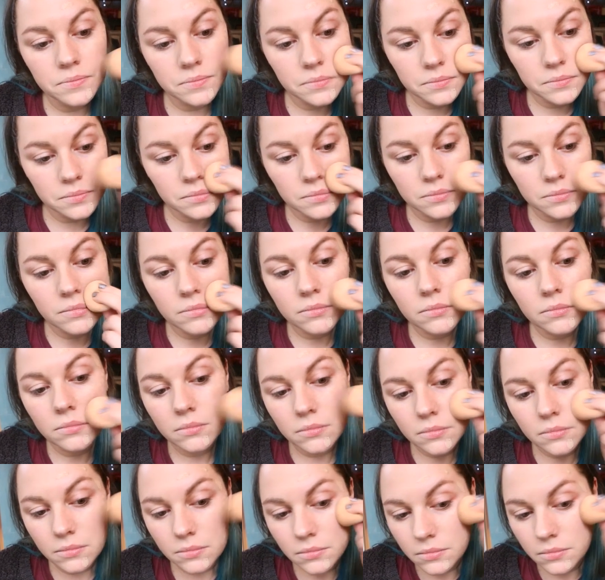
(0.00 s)

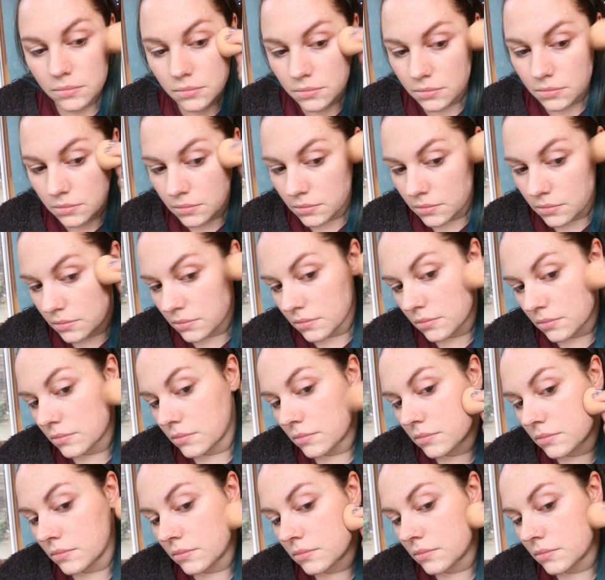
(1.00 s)

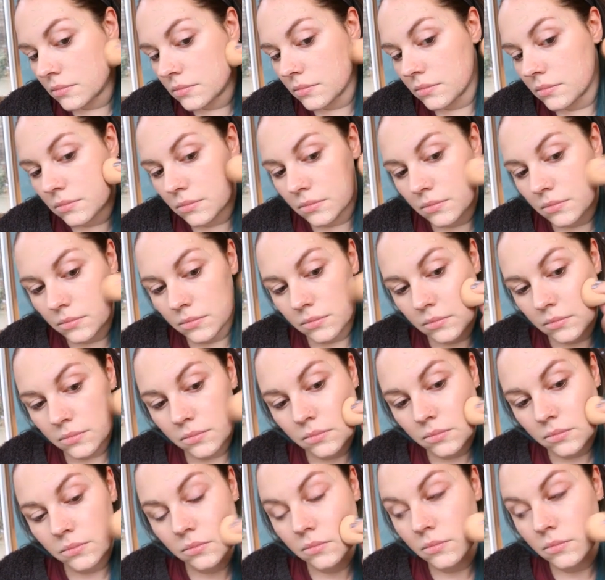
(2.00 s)

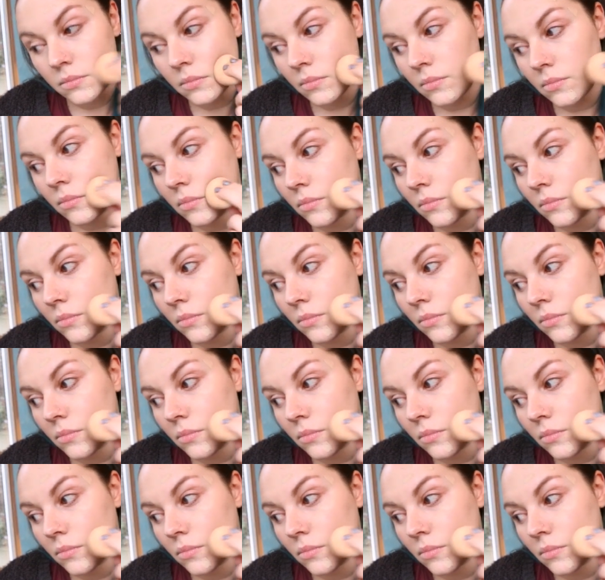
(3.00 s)
Nobody speaks.